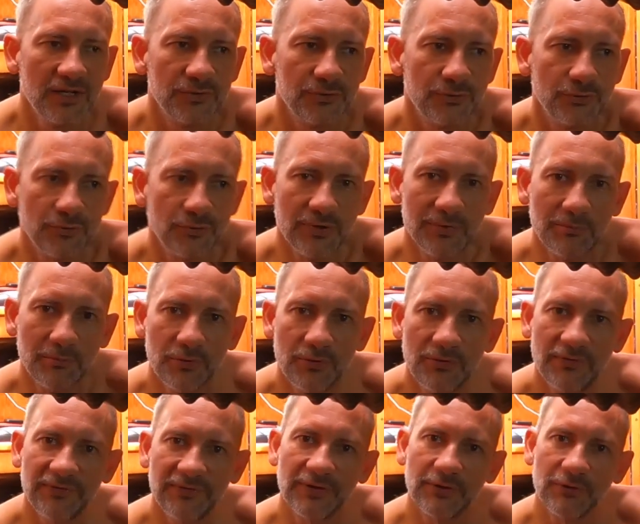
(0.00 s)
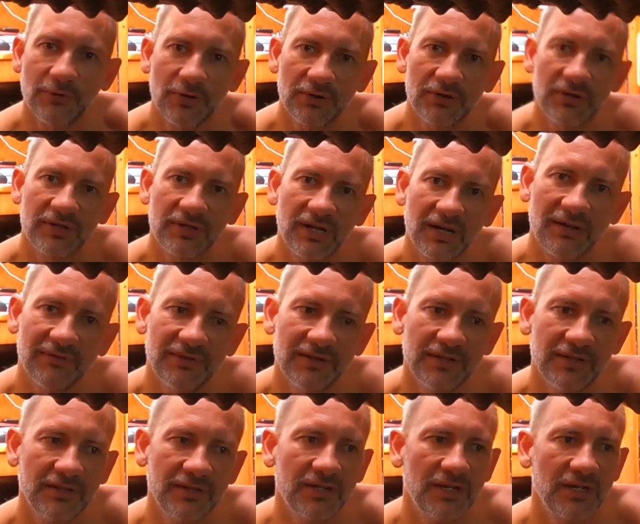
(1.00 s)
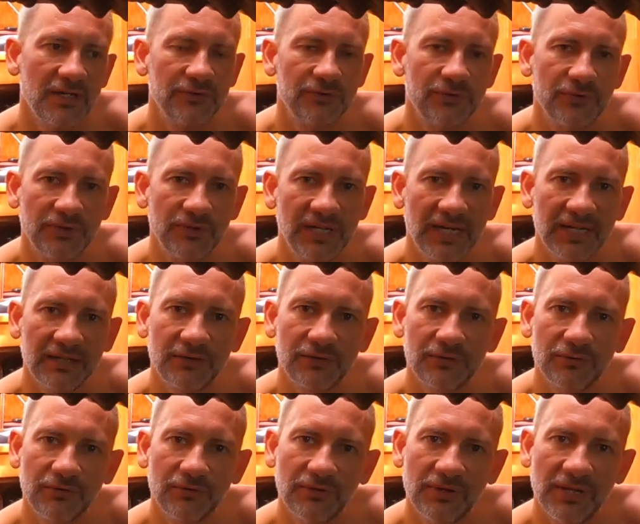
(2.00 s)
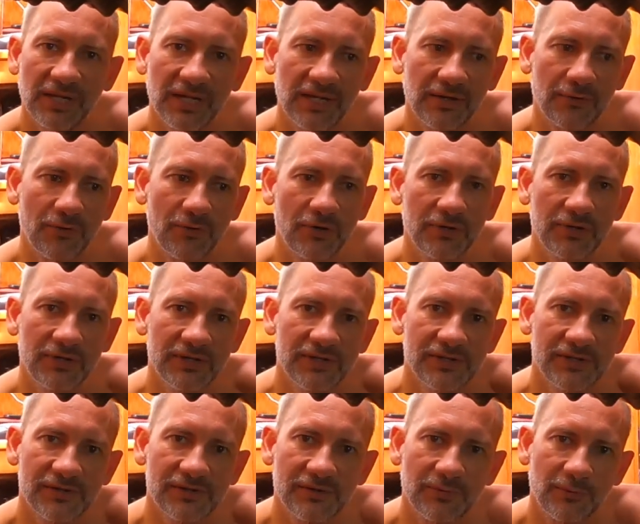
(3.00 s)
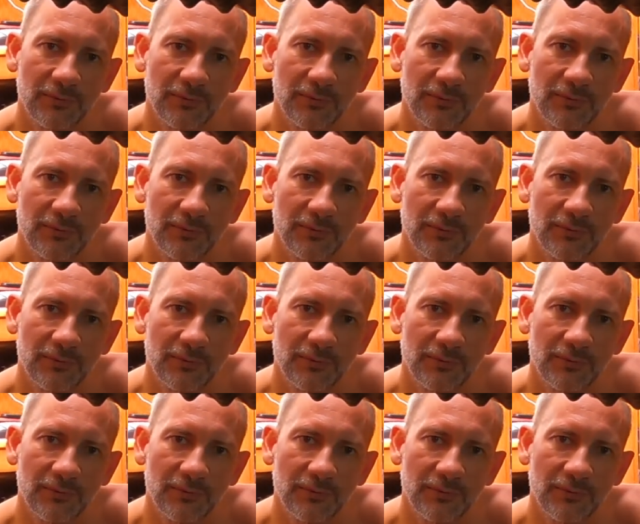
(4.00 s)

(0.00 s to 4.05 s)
to remove the rocker cover to get to the rockers,